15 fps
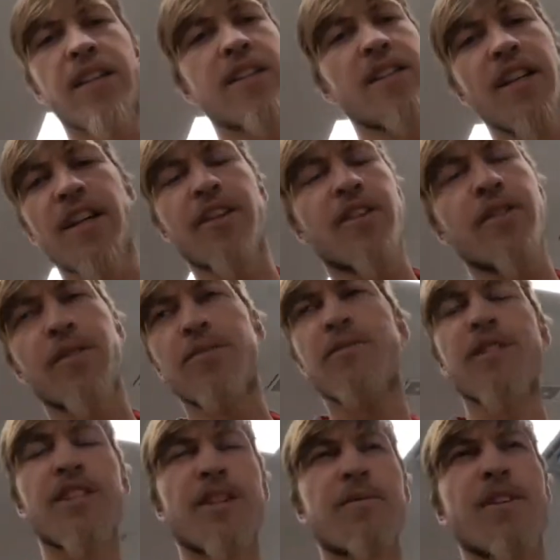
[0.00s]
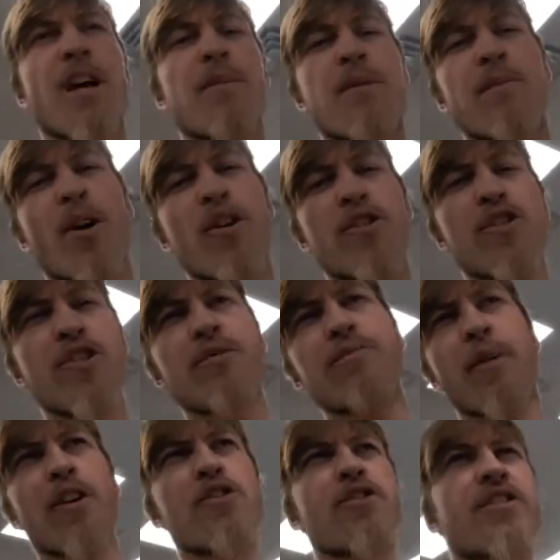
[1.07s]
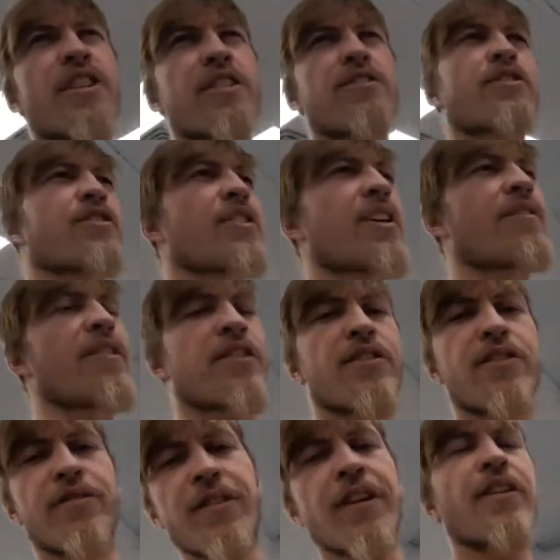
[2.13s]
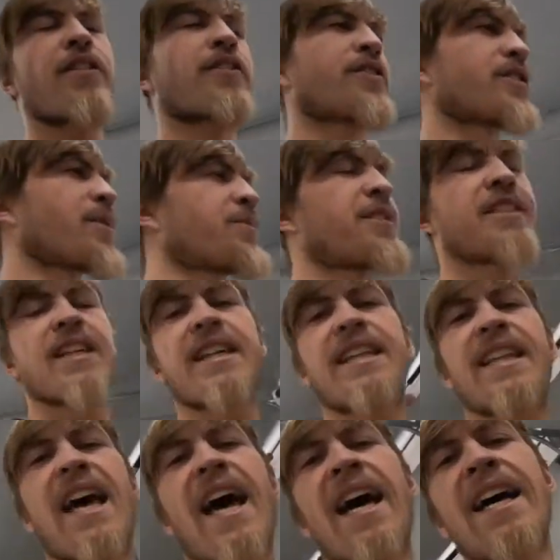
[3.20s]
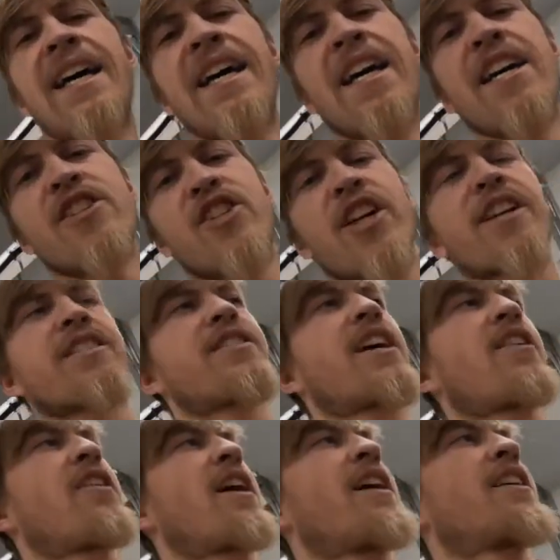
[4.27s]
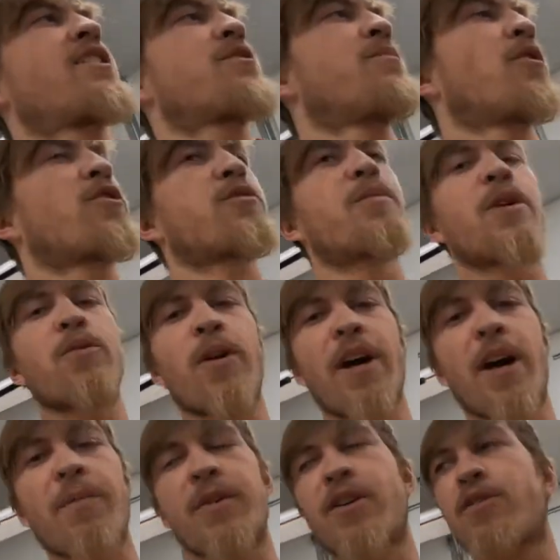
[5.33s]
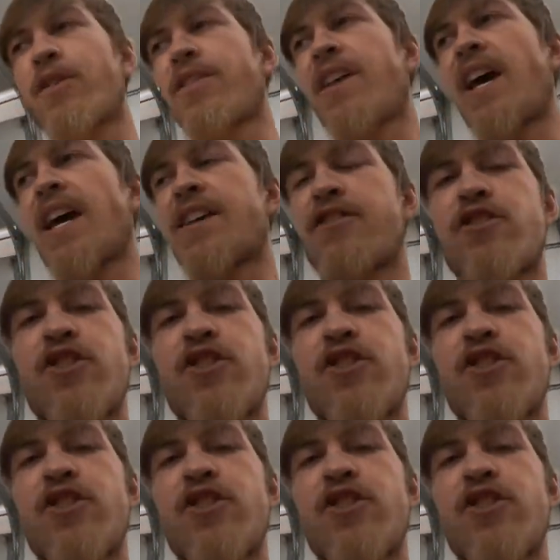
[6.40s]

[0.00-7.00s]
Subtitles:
here sometime in March 6th or 7th or 5th or something like that. Check us out, NS Motor Speedway. I'm gonna run the 8th